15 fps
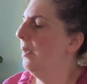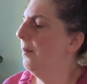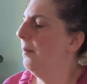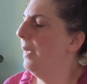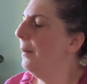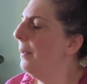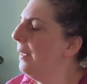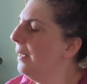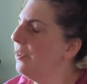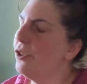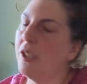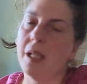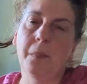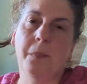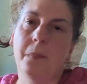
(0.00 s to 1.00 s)
maybe the
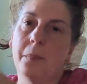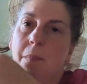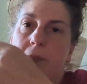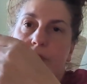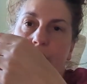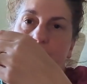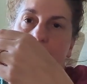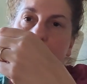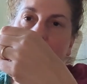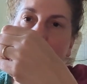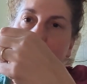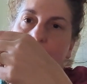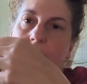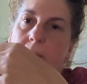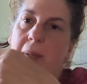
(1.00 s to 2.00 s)
shape just
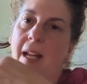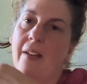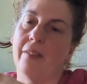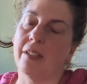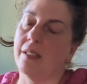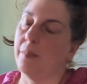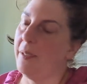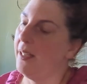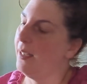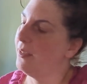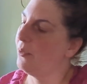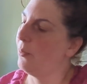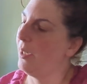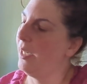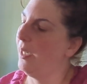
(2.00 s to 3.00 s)
ended up having to be
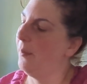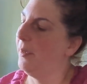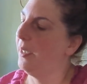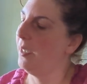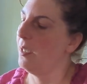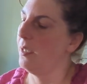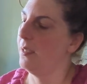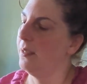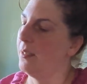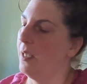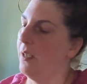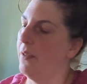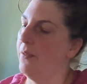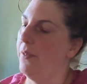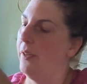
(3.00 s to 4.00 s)
this way because
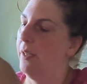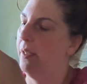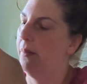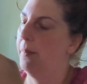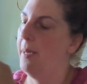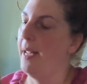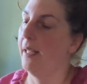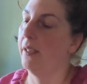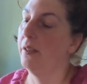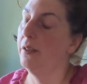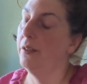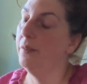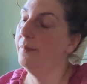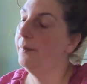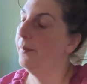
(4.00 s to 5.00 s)
of the
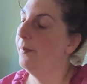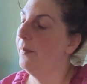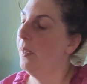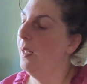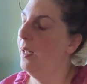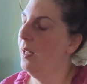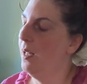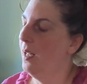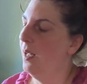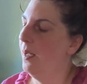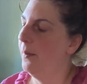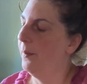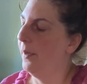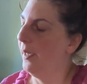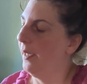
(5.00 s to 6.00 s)
pattern,
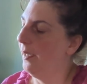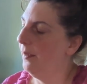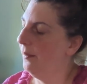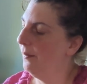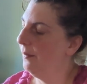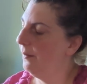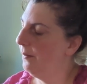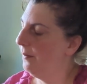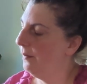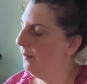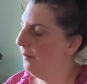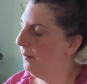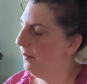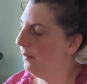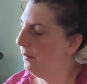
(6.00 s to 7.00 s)
but
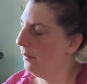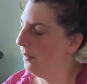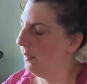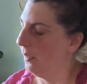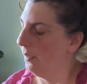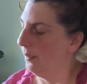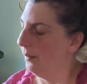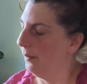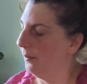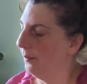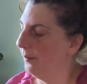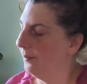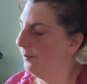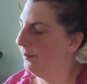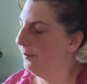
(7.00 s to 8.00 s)
I
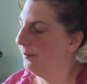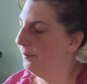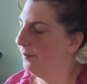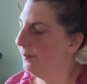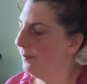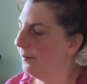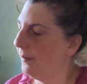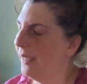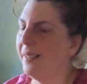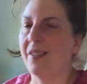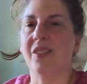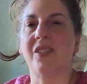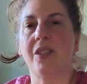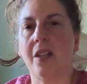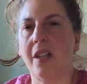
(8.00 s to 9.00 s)
don't know,
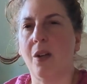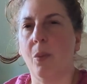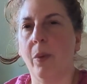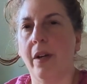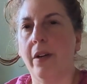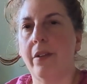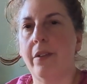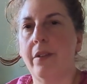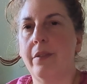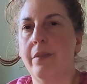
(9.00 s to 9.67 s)
it's a little weird.